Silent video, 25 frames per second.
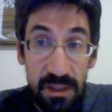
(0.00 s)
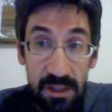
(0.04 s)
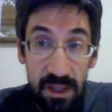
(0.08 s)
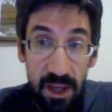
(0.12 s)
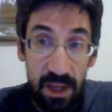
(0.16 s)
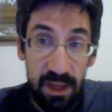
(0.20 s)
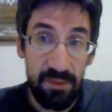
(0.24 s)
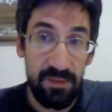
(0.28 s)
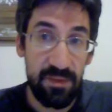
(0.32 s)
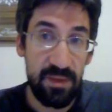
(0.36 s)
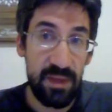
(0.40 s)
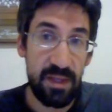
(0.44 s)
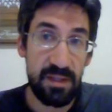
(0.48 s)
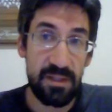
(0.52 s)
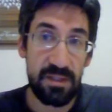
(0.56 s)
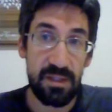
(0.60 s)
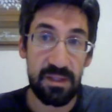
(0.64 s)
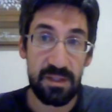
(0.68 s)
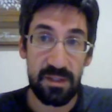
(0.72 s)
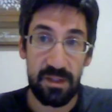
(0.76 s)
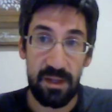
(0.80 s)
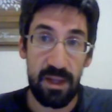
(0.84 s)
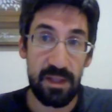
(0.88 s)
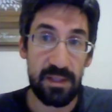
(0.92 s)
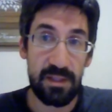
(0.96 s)
of key to this
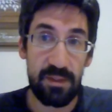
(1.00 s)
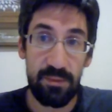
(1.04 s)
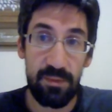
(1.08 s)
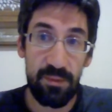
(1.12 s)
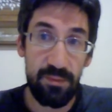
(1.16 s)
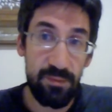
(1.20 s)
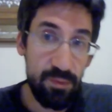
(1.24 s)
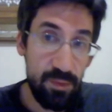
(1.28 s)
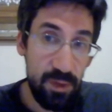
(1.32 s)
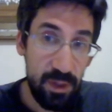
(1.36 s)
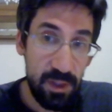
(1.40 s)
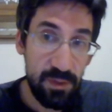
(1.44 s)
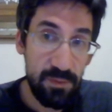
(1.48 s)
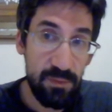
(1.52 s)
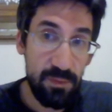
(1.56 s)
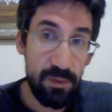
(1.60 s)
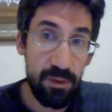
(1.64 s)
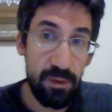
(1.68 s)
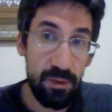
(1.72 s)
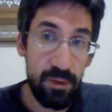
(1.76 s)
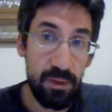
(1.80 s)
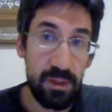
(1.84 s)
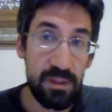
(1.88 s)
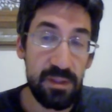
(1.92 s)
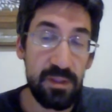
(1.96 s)
concept of transfer,
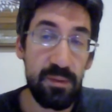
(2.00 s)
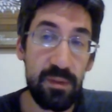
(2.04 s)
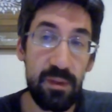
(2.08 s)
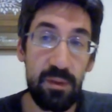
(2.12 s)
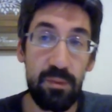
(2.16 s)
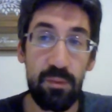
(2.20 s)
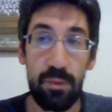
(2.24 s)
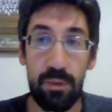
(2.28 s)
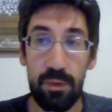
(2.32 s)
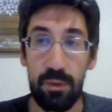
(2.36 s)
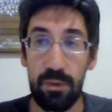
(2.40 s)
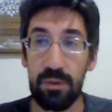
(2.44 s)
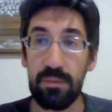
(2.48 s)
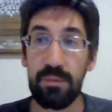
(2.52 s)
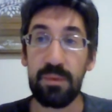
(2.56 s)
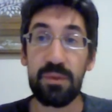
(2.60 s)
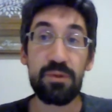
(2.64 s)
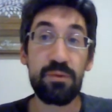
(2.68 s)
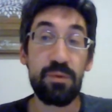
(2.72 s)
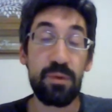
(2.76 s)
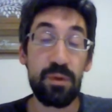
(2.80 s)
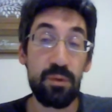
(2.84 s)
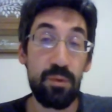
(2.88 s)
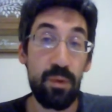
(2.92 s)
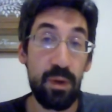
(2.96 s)
and something that we're going to be
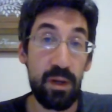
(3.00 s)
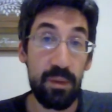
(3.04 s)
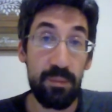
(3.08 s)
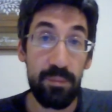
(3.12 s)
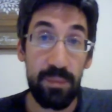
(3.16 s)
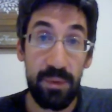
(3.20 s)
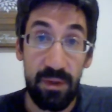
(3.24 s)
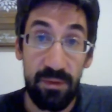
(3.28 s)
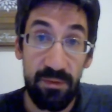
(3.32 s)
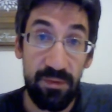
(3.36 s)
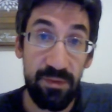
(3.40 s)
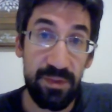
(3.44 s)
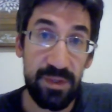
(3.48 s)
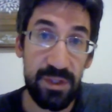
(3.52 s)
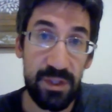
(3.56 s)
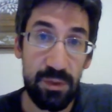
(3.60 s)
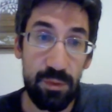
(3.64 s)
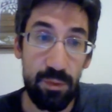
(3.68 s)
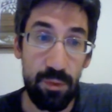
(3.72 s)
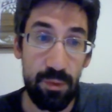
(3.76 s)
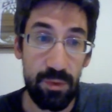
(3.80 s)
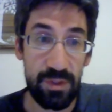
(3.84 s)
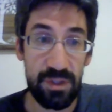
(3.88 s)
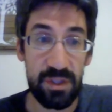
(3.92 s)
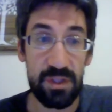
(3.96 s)
doing quite a bit of in this
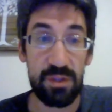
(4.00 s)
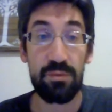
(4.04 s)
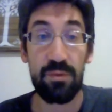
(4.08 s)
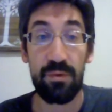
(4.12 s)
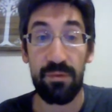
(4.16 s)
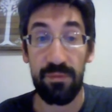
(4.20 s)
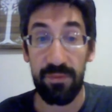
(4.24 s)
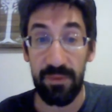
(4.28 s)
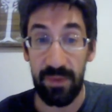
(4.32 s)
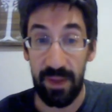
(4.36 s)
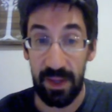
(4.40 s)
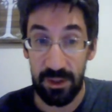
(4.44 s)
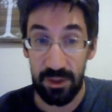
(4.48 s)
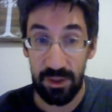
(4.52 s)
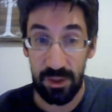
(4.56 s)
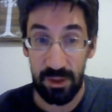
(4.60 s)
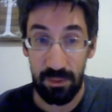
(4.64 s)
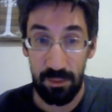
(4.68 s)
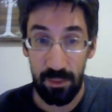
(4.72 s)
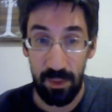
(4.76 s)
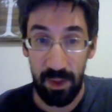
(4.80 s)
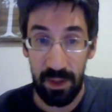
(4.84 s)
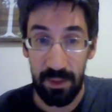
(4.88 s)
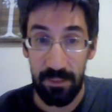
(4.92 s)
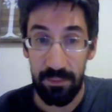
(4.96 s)
course, is reflection,
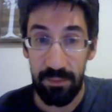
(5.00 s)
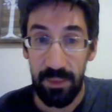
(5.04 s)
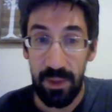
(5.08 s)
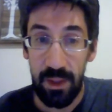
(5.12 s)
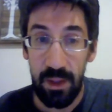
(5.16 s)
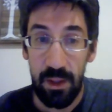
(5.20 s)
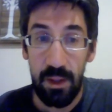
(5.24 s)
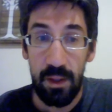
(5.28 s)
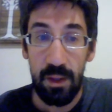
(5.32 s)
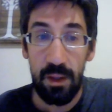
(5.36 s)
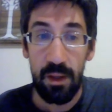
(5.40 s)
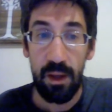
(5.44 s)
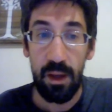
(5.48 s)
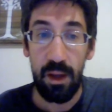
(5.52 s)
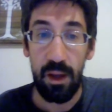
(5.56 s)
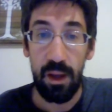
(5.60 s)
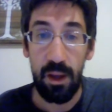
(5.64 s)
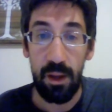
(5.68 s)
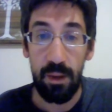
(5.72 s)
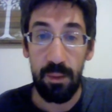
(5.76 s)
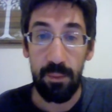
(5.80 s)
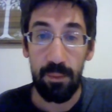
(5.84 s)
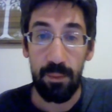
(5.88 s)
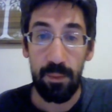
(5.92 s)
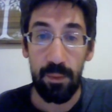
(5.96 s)
right?
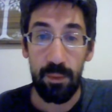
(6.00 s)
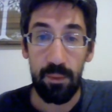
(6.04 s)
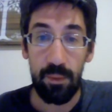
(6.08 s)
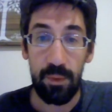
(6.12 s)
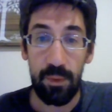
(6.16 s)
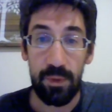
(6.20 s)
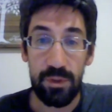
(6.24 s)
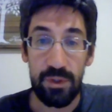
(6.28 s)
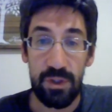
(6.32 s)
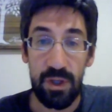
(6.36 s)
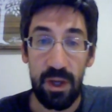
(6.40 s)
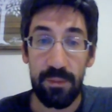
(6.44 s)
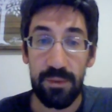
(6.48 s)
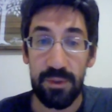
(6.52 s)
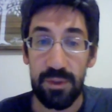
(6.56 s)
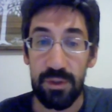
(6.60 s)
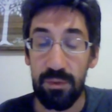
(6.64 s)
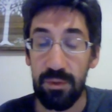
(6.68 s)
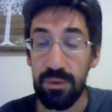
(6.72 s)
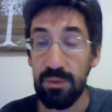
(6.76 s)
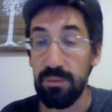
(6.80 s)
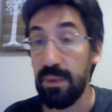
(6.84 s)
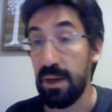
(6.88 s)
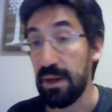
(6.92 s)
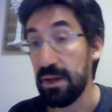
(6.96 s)
Which helps you
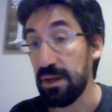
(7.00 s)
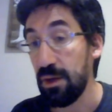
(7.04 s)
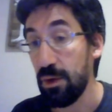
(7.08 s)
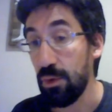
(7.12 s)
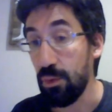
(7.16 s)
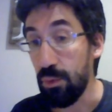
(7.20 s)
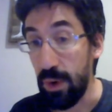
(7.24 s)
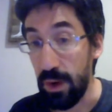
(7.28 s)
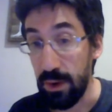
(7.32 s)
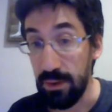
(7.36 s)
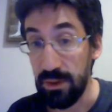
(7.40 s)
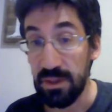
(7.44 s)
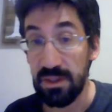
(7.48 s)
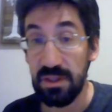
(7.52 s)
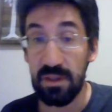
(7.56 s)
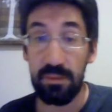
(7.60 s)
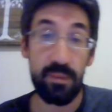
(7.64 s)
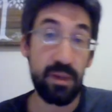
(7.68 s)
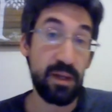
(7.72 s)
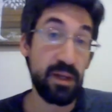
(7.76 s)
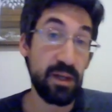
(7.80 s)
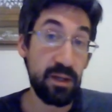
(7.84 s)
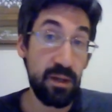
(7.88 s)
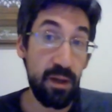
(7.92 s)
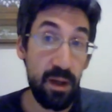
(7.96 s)
with meta-awareness and
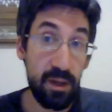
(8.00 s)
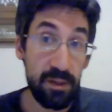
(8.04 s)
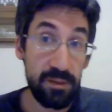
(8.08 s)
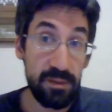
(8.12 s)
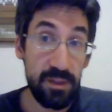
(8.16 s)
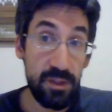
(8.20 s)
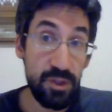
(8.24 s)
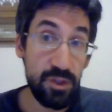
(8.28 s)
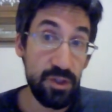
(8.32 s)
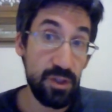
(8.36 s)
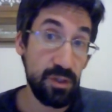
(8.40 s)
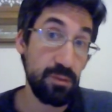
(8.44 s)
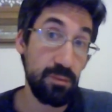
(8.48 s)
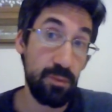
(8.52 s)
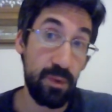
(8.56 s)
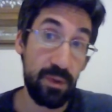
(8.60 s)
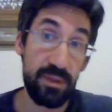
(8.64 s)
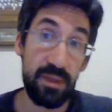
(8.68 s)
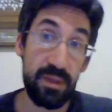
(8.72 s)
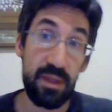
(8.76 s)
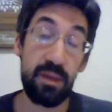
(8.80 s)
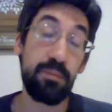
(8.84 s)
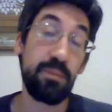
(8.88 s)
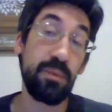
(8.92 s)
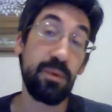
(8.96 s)
metacognition, right?
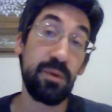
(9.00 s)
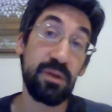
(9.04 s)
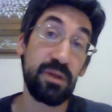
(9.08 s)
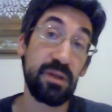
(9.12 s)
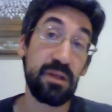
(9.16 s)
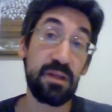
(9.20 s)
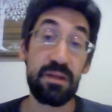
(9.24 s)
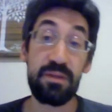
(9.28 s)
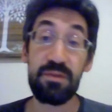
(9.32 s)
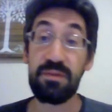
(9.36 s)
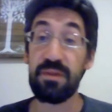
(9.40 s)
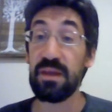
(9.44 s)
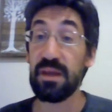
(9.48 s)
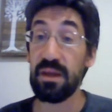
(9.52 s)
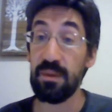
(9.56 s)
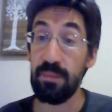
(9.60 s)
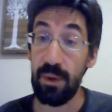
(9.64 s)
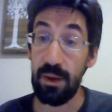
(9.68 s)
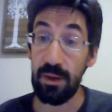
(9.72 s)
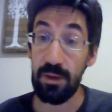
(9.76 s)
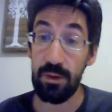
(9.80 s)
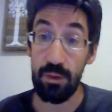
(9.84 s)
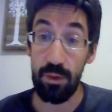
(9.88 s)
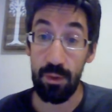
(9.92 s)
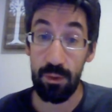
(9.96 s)
The ability to think about
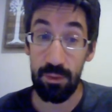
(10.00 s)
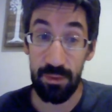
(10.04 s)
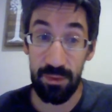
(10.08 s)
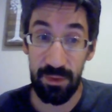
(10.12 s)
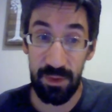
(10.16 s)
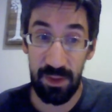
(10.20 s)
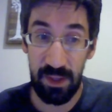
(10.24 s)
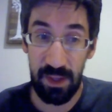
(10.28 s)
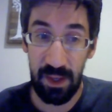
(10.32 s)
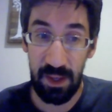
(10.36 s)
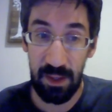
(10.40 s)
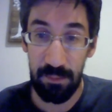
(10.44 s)
your own thinking.